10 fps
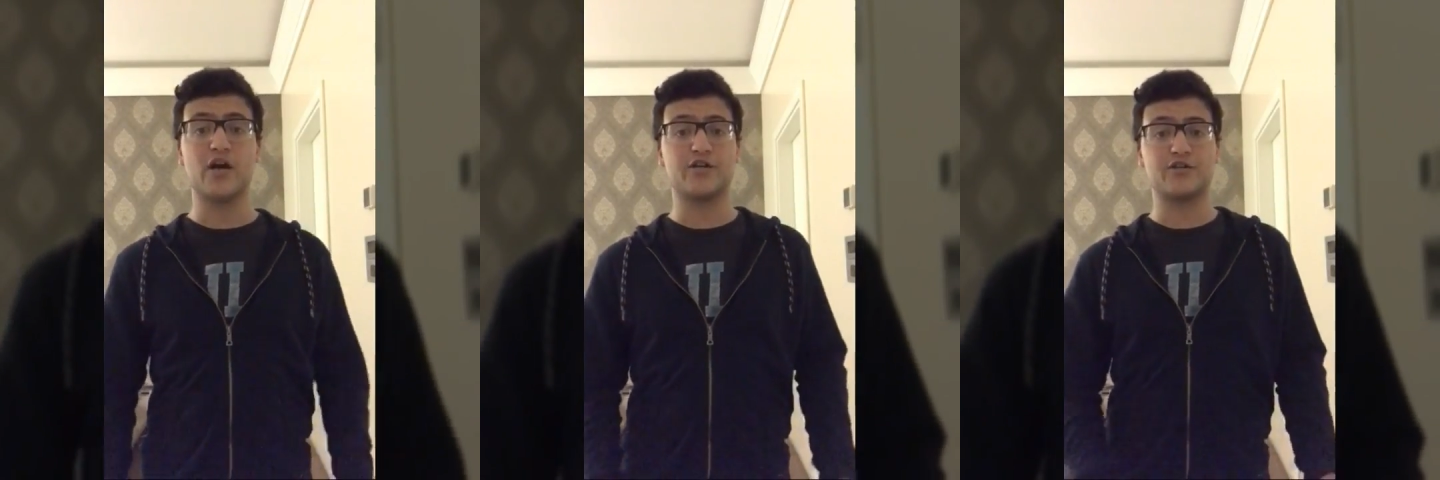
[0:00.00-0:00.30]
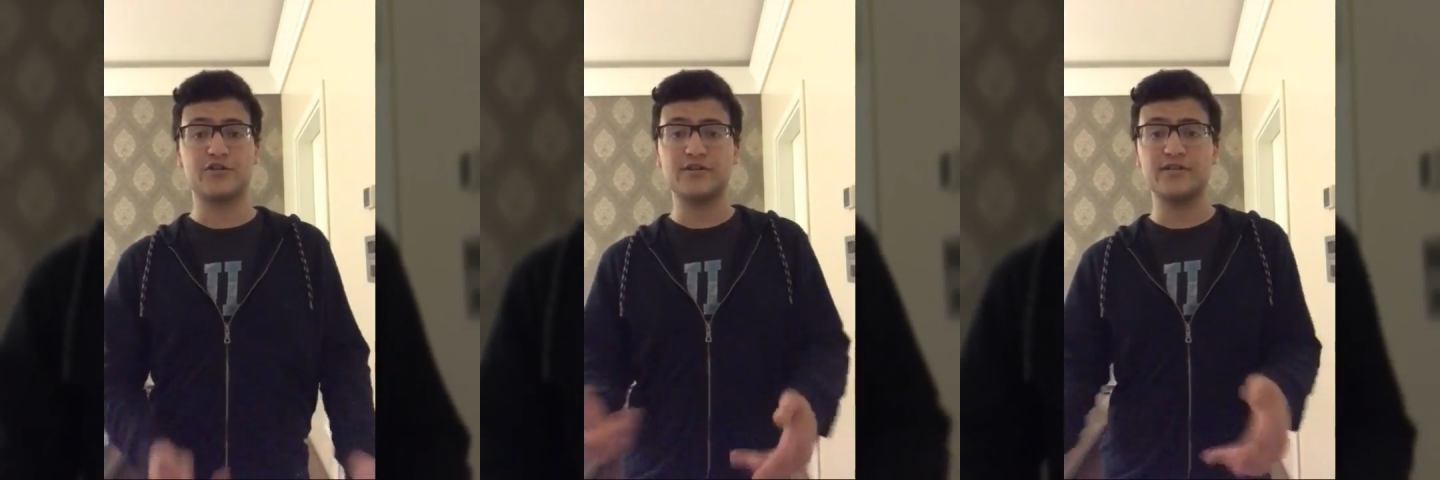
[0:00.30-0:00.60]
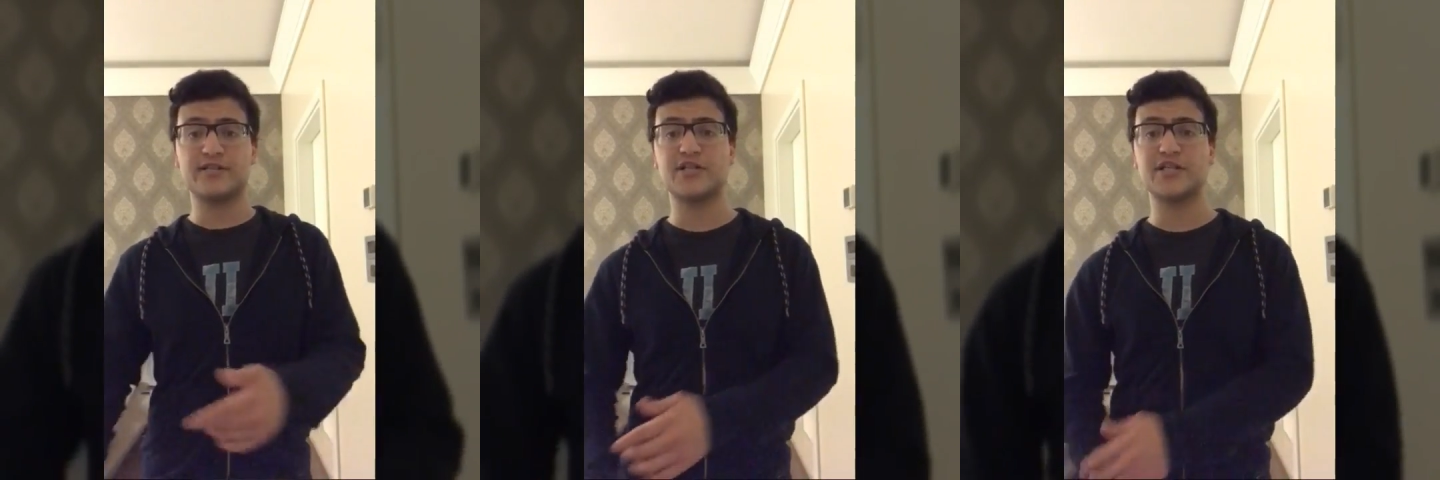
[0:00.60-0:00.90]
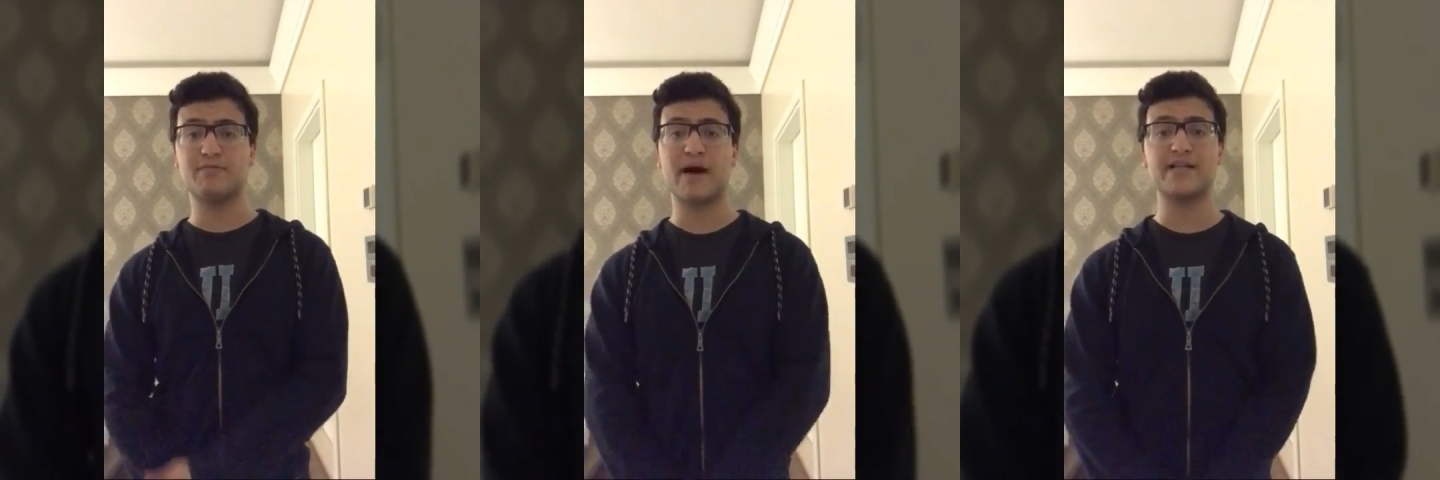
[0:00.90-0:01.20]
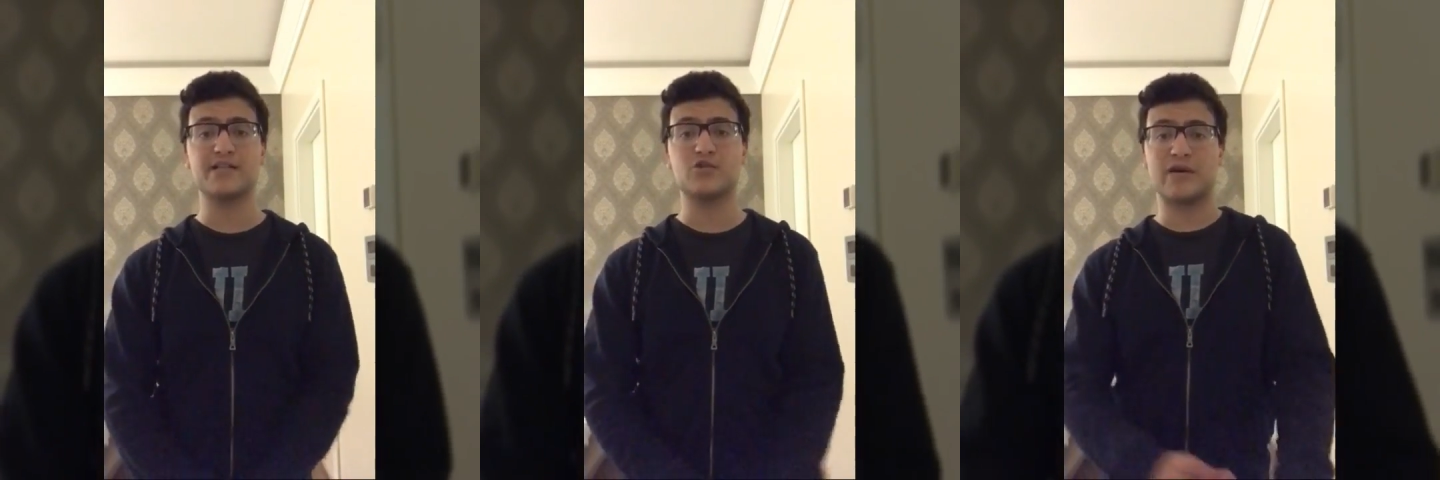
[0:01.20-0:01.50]
Are you sure you didn't exchange
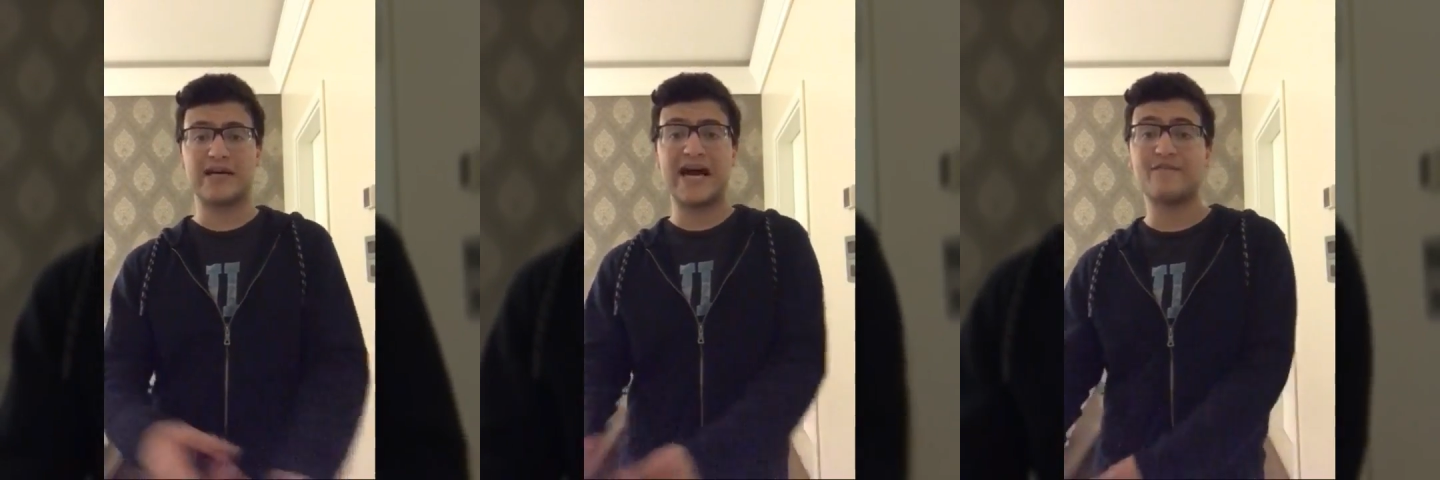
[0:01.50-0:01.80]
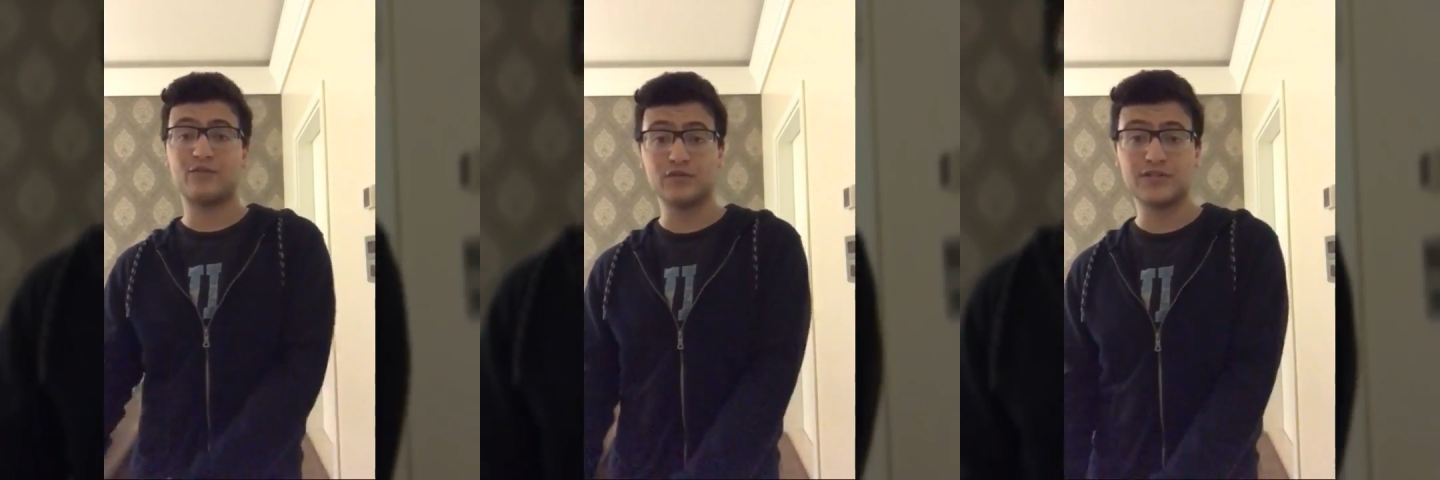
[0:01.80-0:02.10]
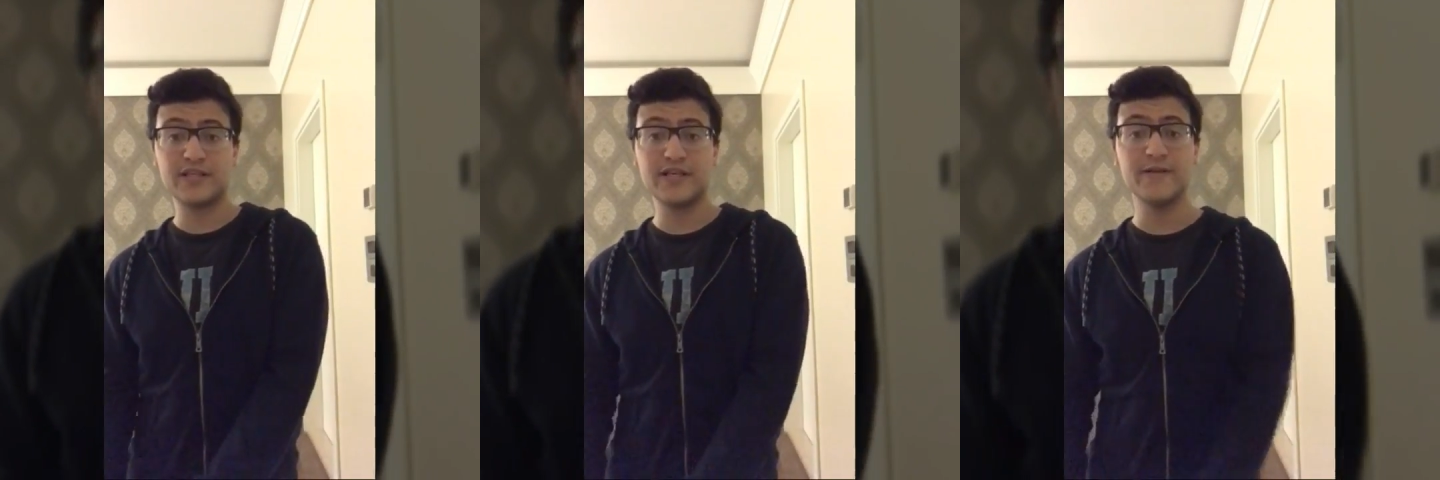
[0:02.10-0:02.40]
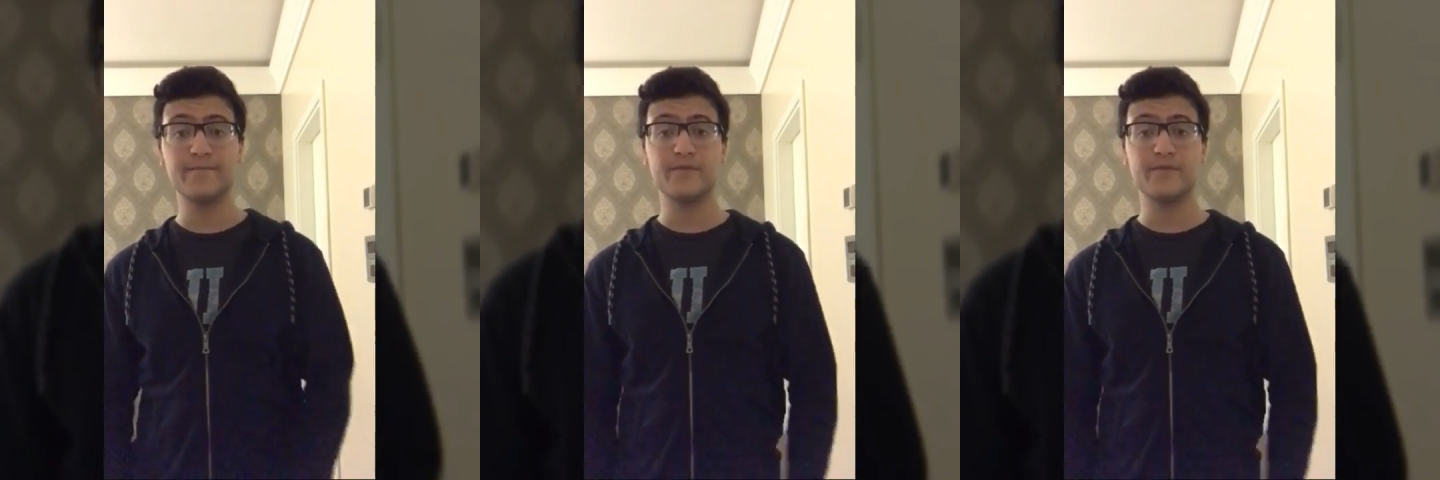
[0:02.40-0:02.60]
bodies into a guy foolishly?